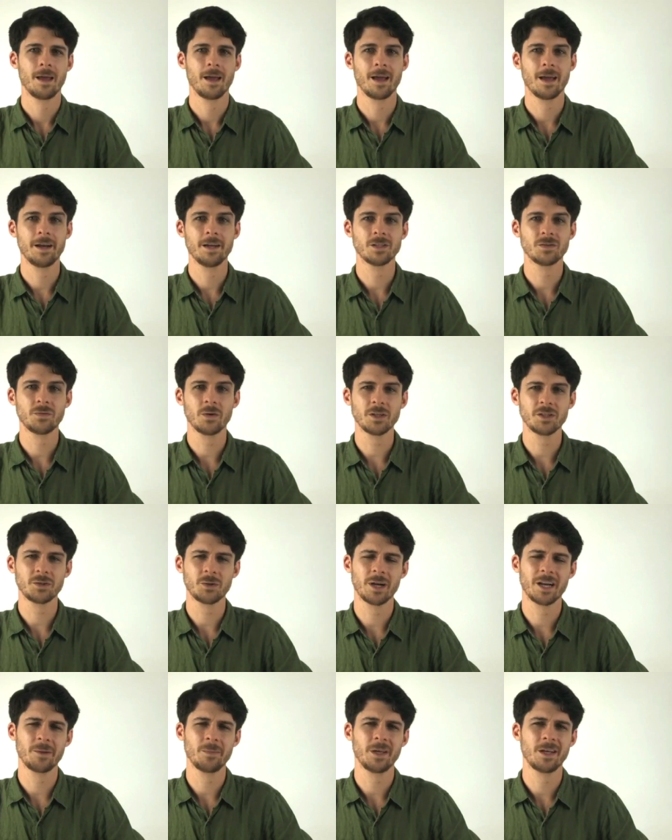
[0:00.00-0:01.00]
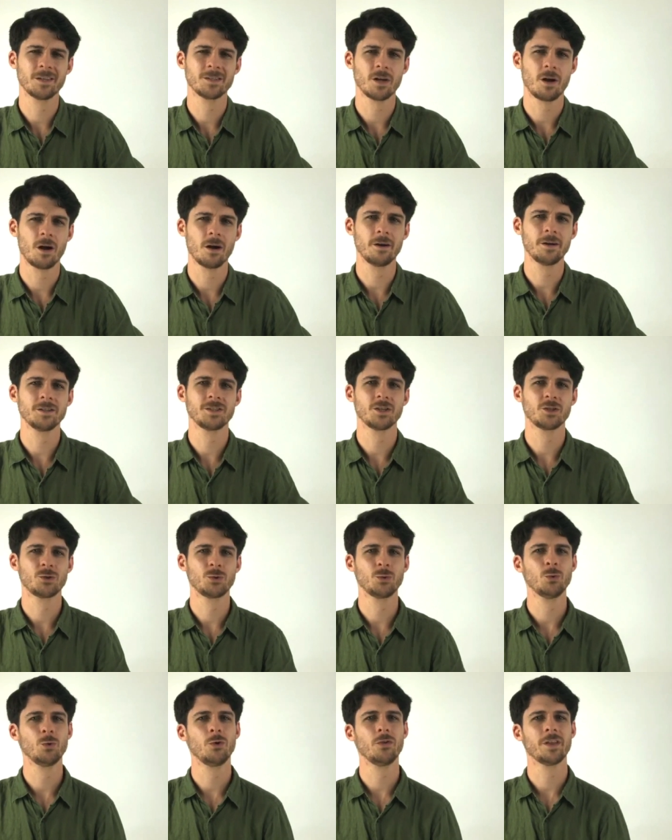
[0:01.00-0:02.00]
and it's frustrating because R is a
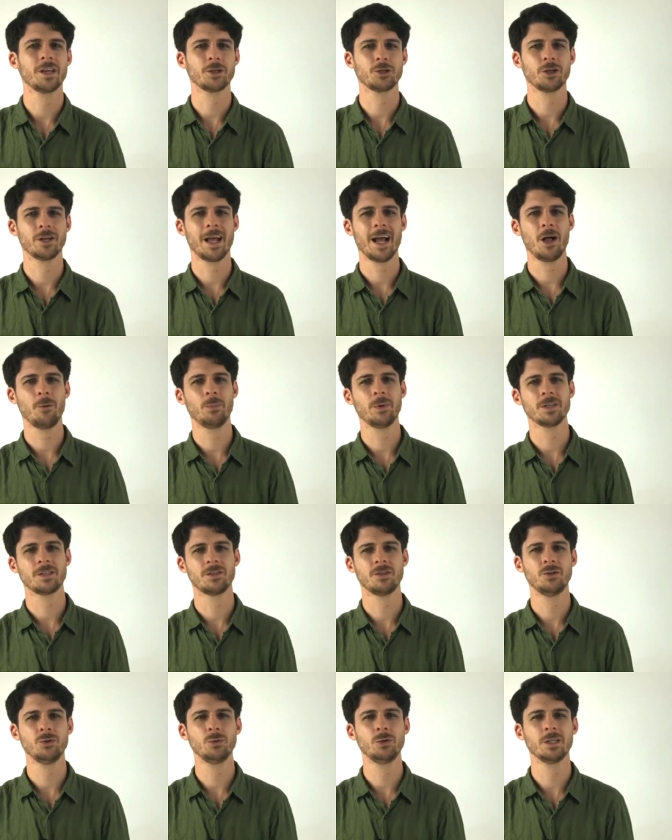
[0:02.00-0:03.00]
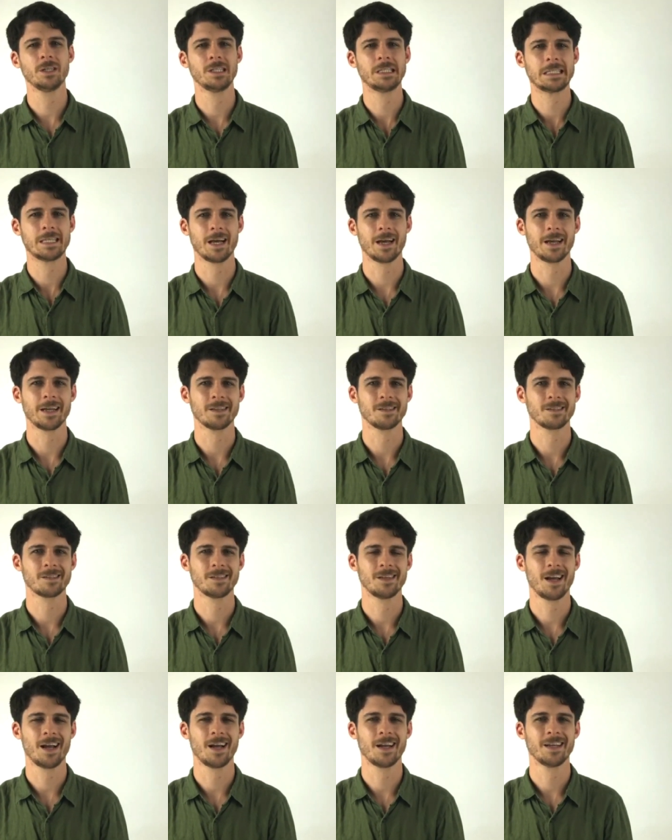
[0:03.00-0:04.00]
tool that should help us do good science,
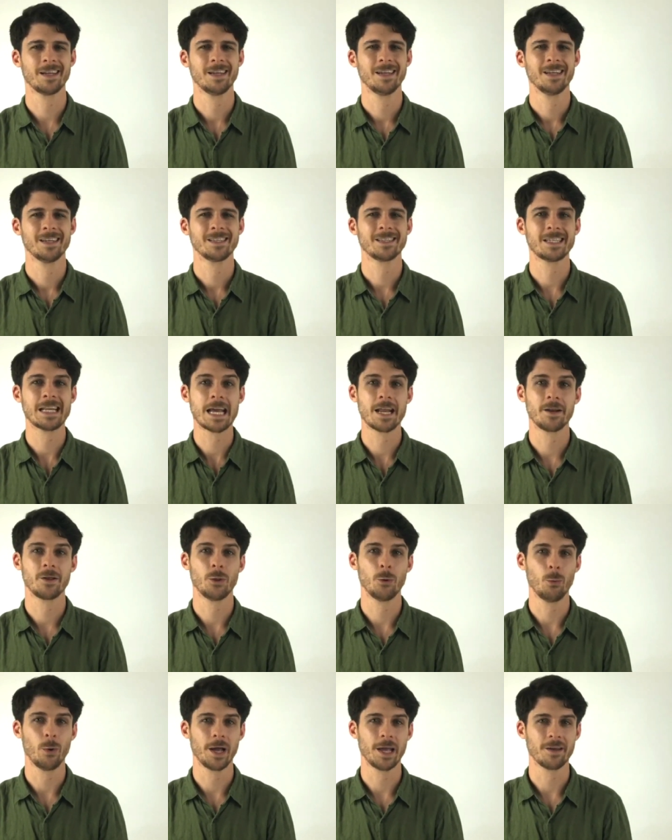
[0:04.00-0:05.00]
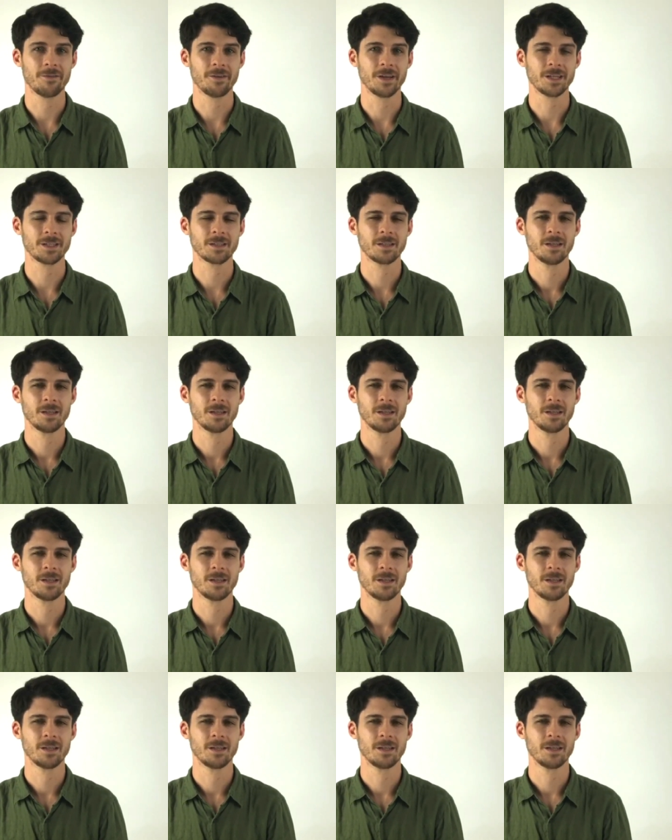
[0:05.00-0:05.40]
not stand in the way of it.